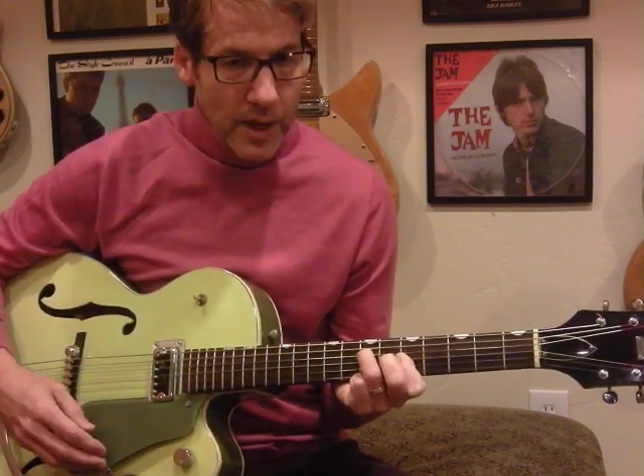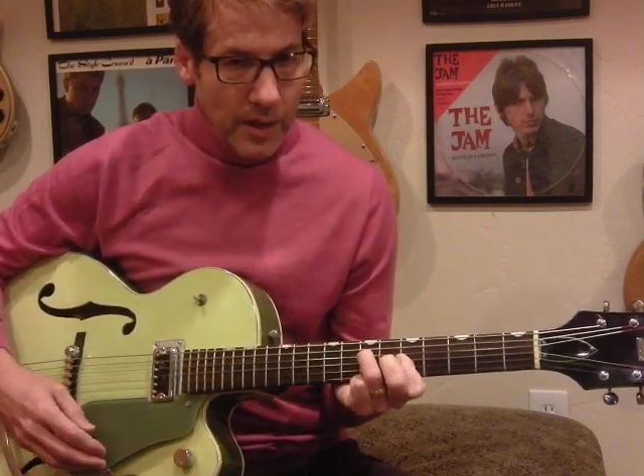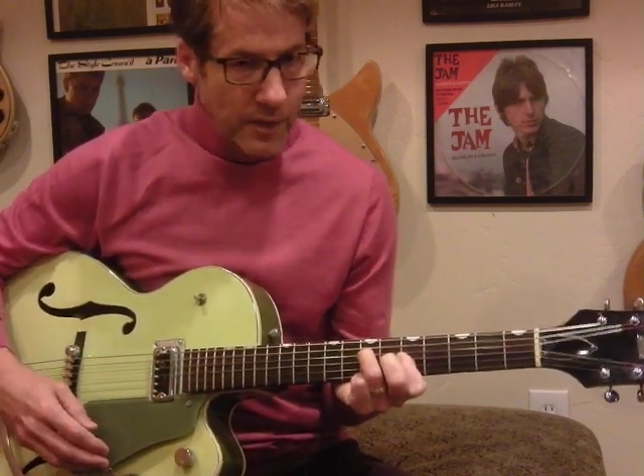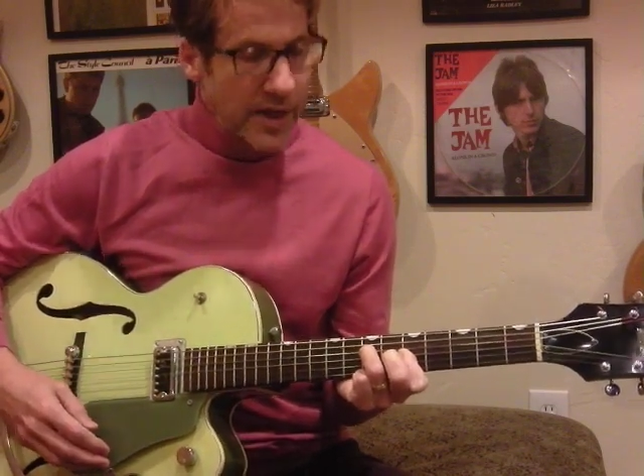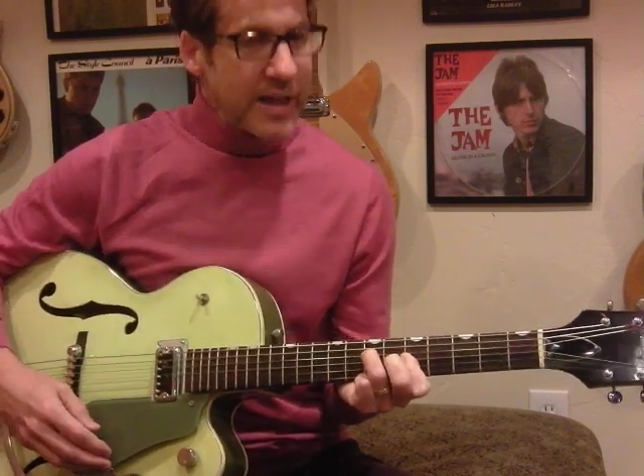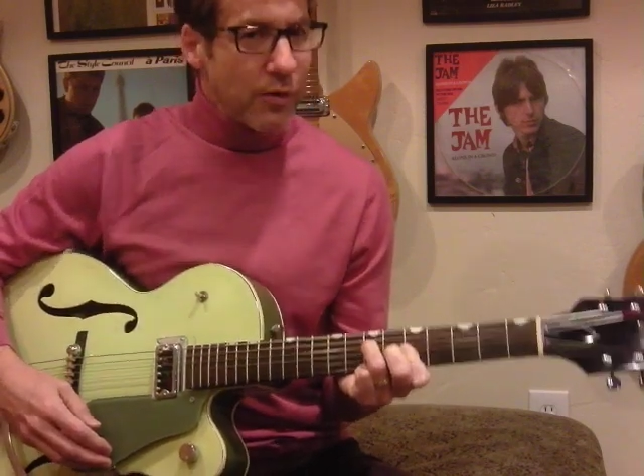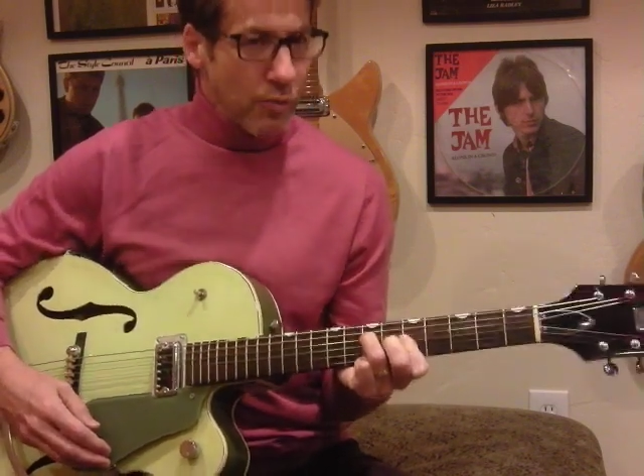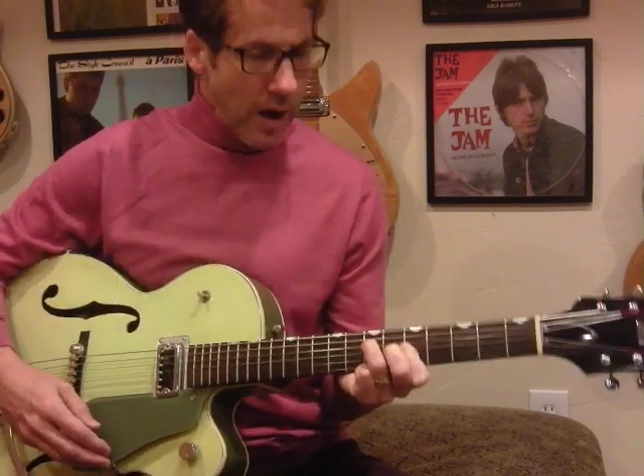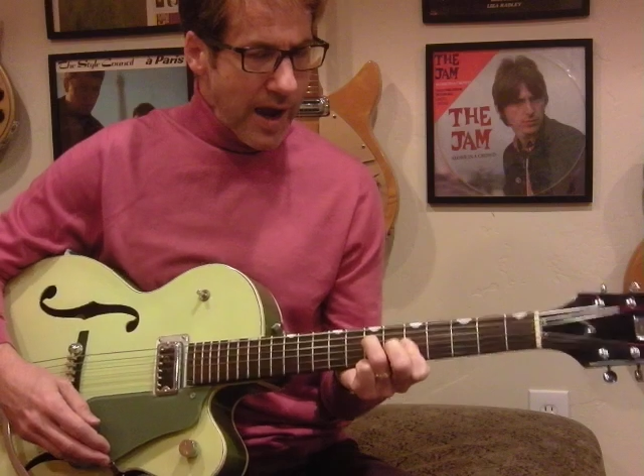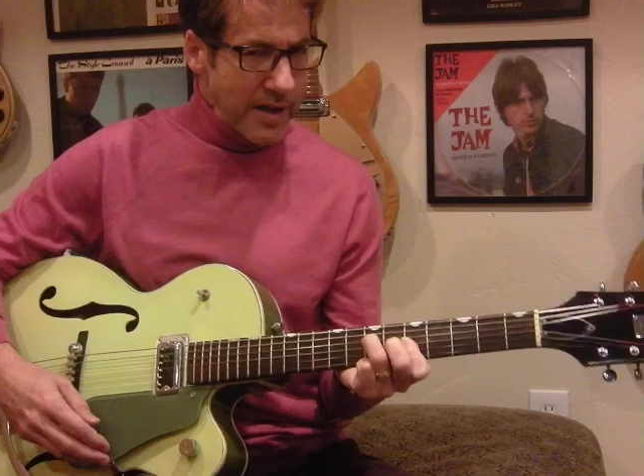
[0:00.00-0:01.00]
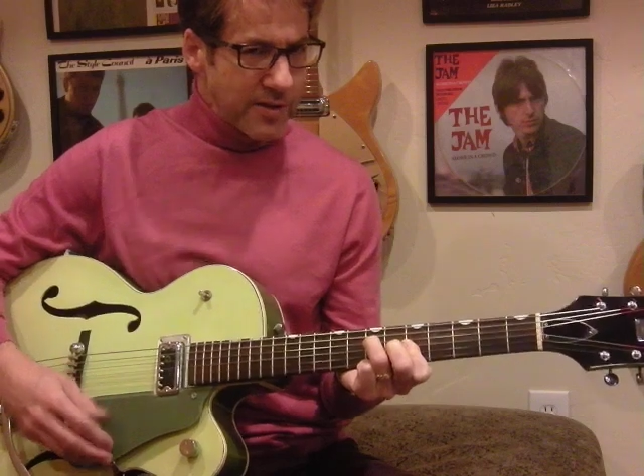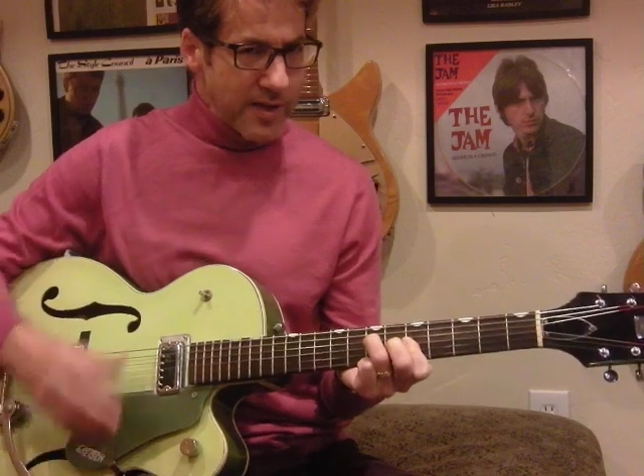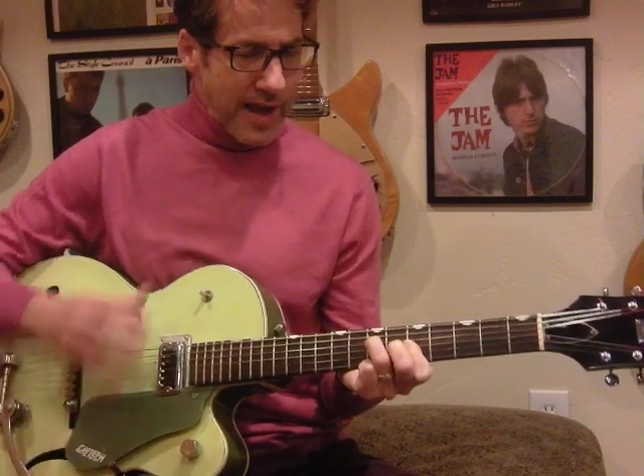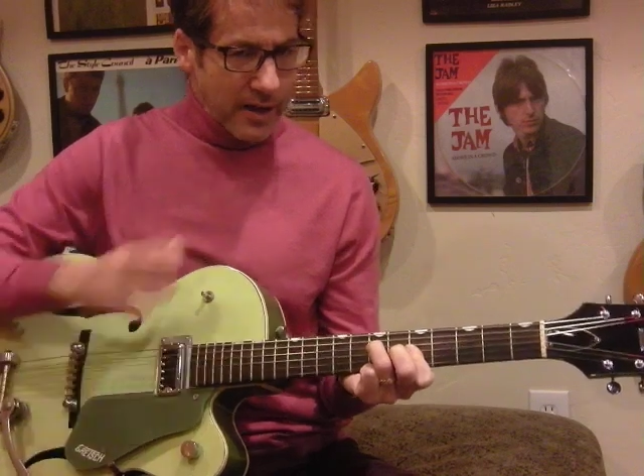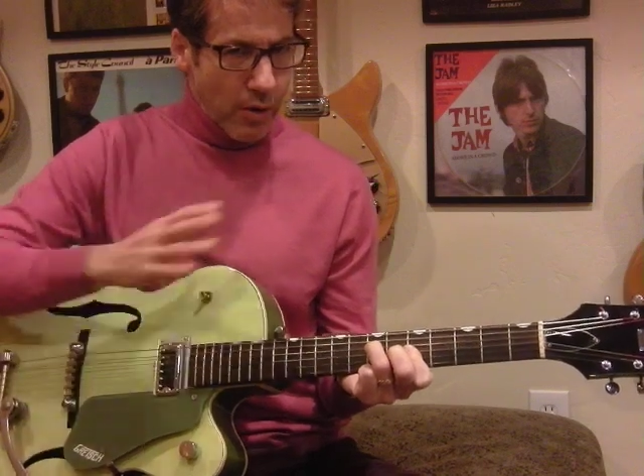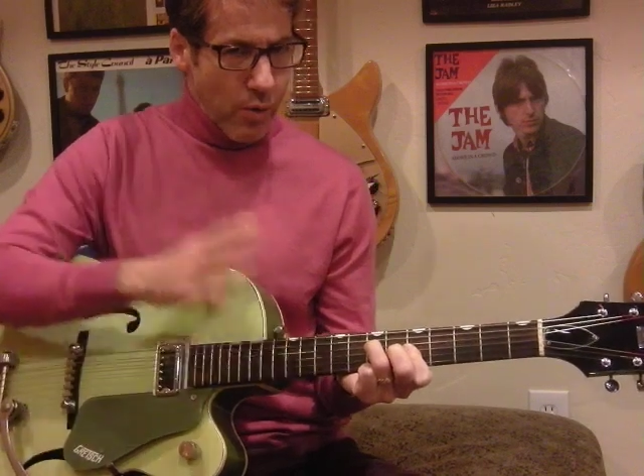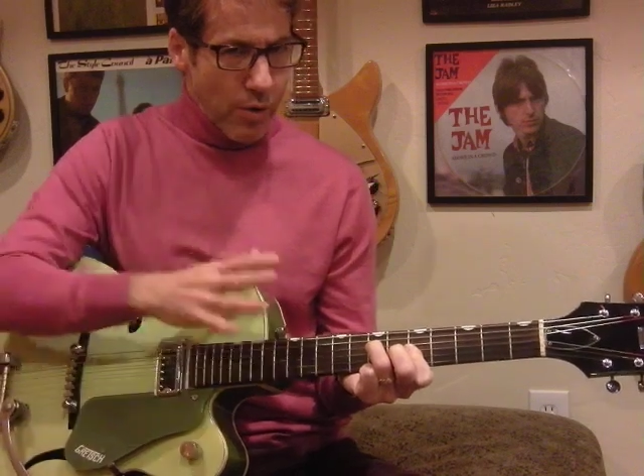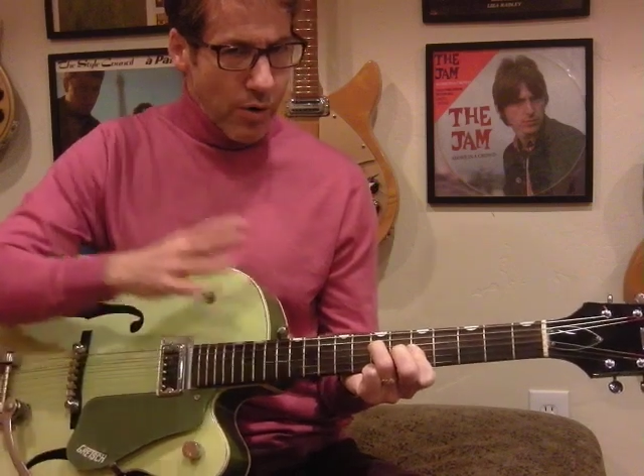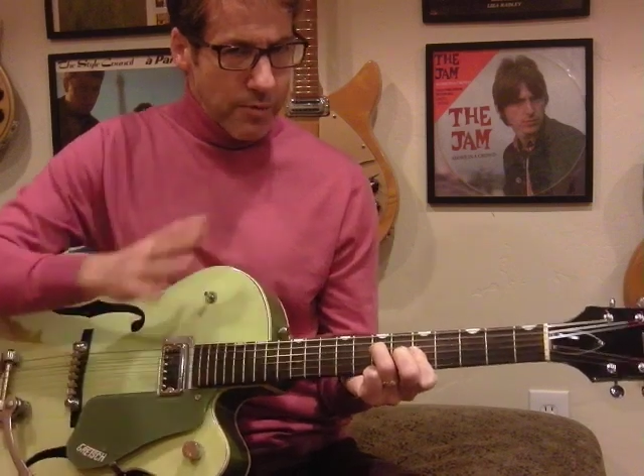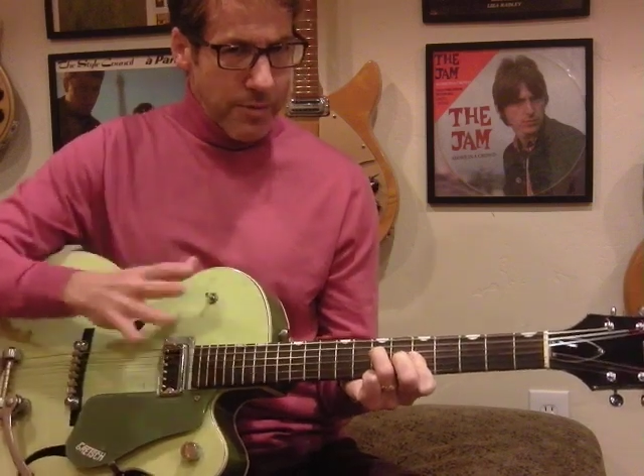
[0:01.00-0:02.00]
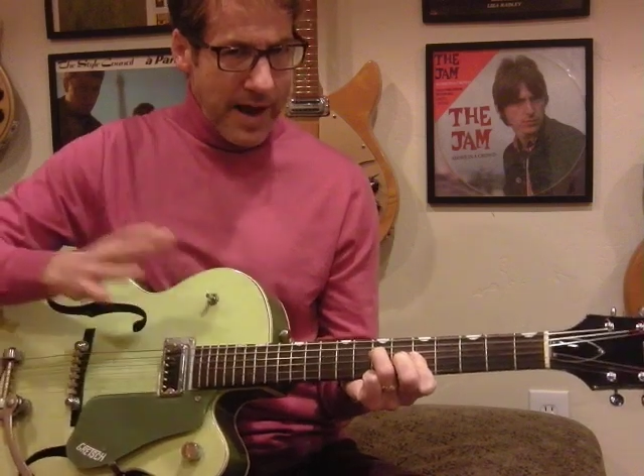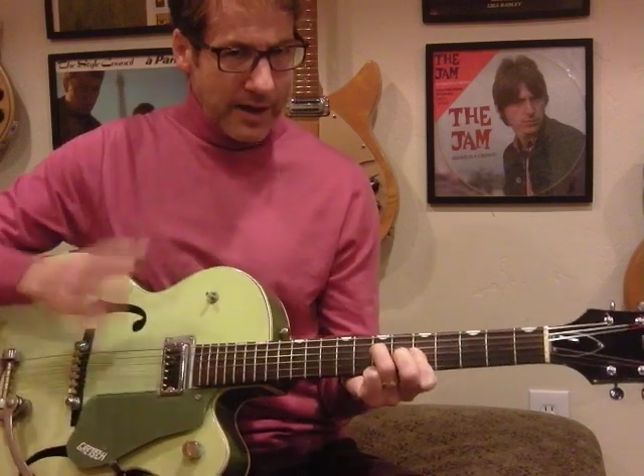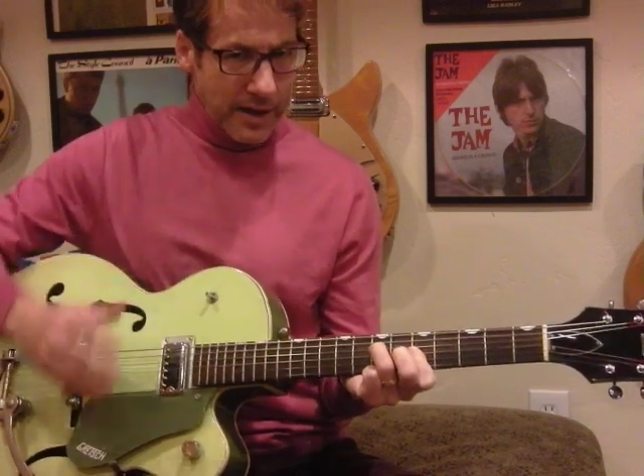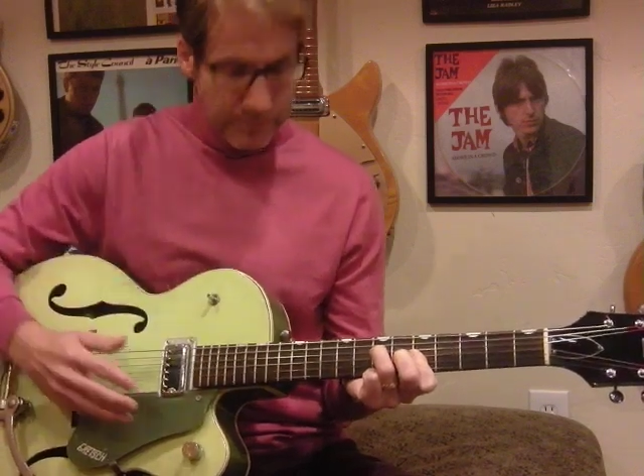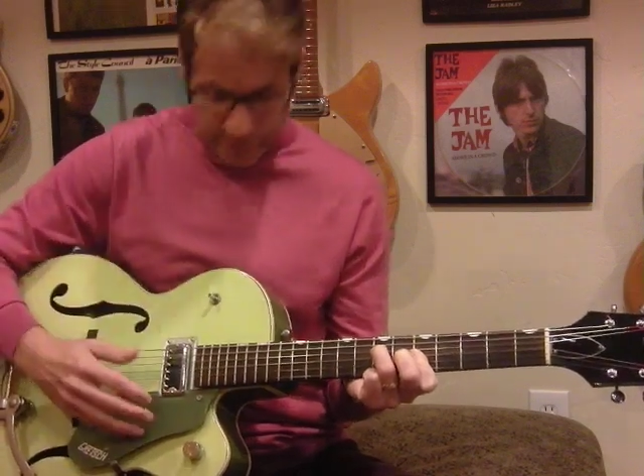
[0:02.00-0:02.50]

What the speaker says: Then he rides that chord back up the